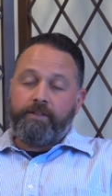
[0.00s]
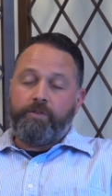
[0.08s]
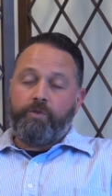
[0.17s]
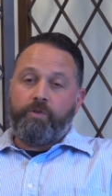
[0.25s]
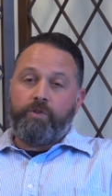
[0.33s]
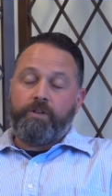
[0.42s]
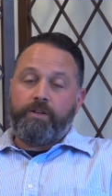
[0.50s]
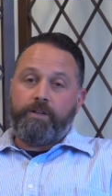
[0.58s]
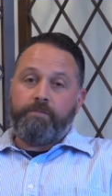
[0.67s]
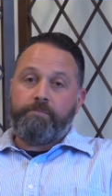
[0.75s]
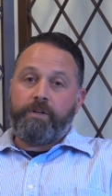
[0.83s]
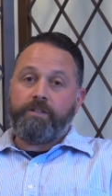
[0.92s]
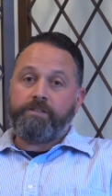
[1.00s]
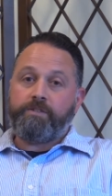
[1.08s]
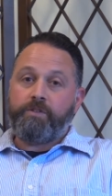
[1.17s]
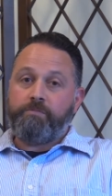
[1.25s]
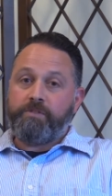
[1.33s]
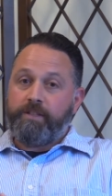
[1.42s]
or on
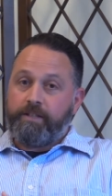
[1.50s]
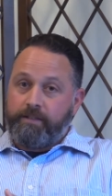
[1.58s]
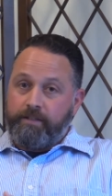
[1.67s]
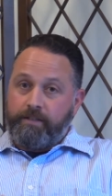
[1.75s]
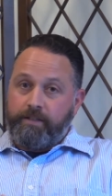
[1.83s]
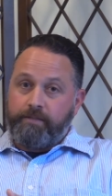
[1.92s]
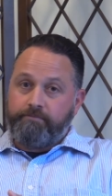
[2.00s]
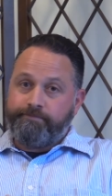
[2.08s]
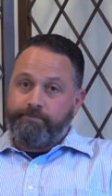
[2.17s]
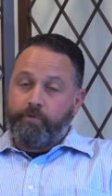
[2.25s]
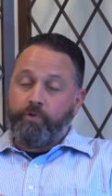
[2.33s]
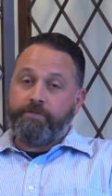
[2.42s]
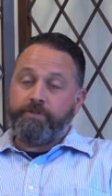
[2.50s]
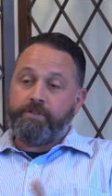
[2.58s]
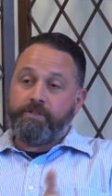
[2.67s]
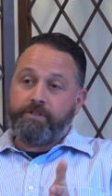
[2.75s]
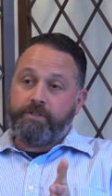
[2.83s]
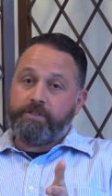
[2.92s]
barnesandnoble.com, or if you
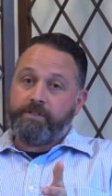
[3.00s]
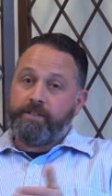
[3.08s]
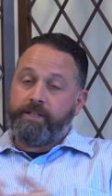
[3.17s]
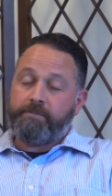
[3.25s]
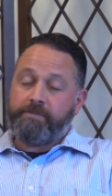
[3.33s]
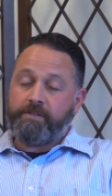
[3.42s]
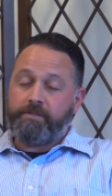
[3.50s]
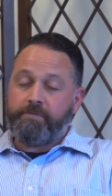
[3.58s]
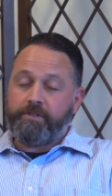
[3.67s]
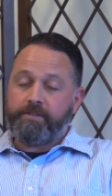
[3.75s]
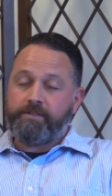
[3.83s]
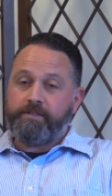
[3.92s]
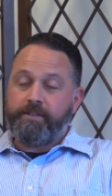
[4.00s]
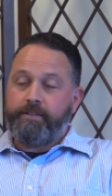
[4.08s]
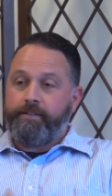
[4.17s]
just search the names of the books